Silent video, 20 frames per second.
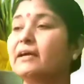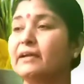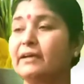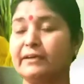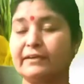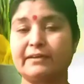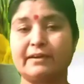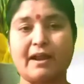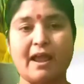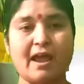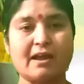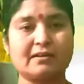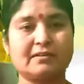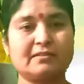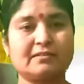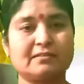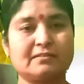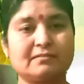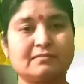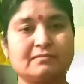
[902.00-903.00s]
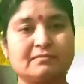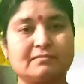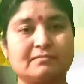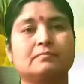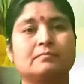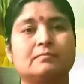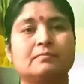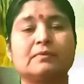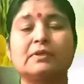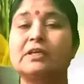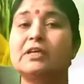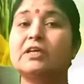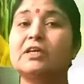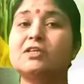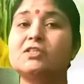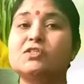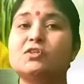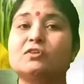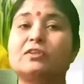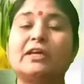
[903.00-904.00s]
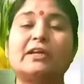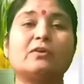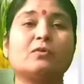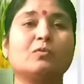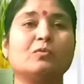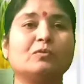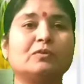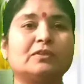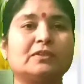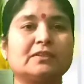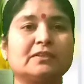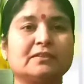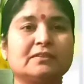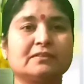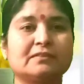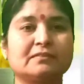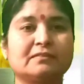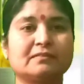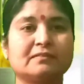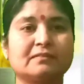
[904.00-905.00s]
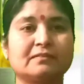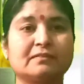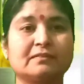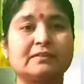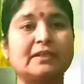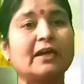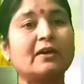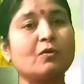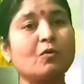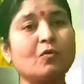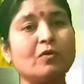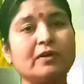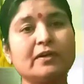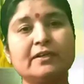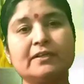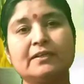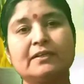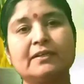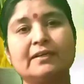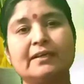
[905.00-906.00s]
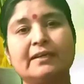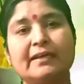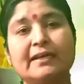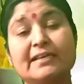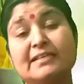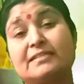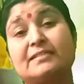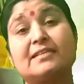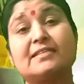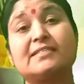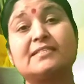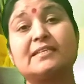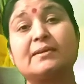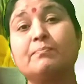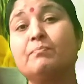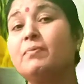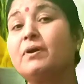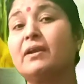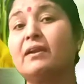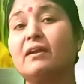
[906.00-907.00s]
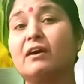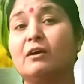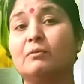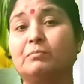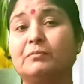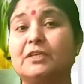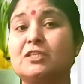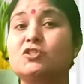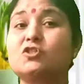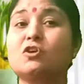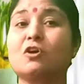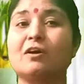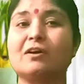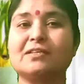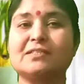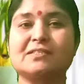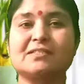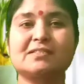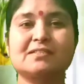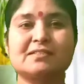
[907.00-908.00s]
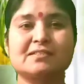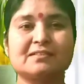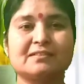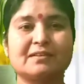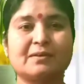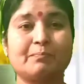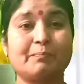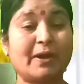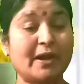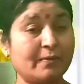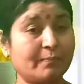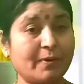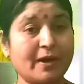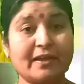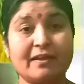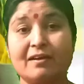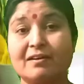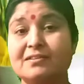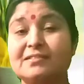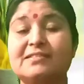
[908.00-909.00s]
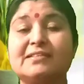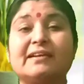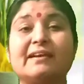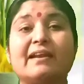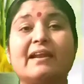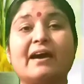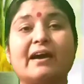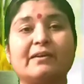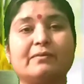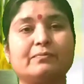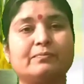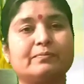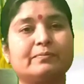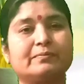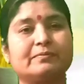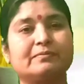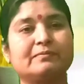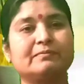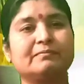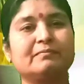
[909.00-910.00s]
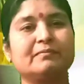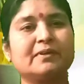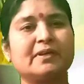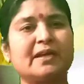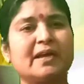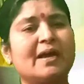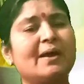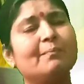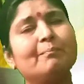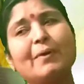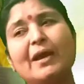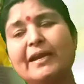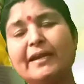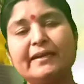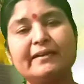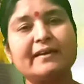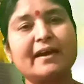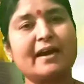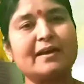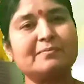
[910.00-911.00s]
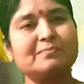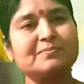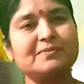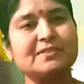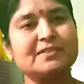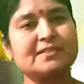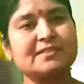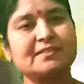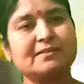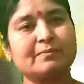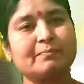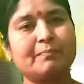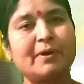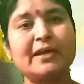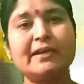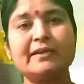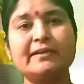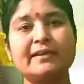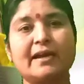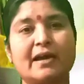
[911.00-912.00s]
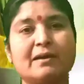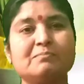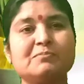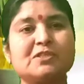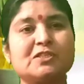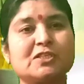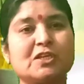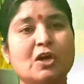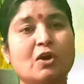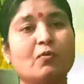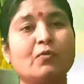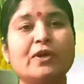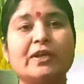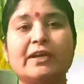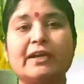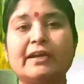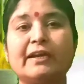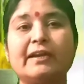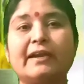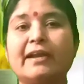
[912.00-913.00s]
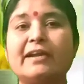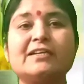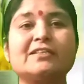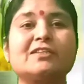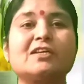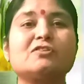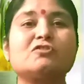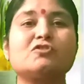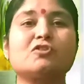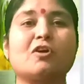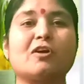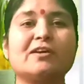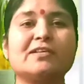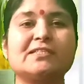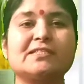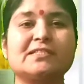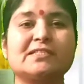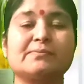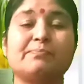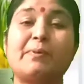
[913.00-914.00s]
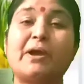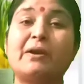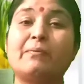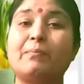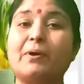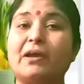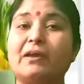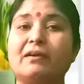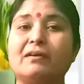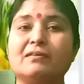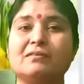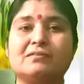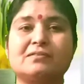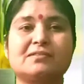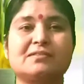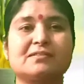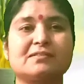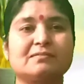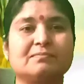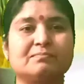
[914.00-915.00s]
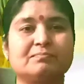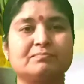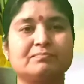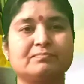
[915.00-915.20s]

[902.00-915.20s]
retracted. So the road. The road is the symbol of the choice made by us in life. Many times we regret the choice made by us.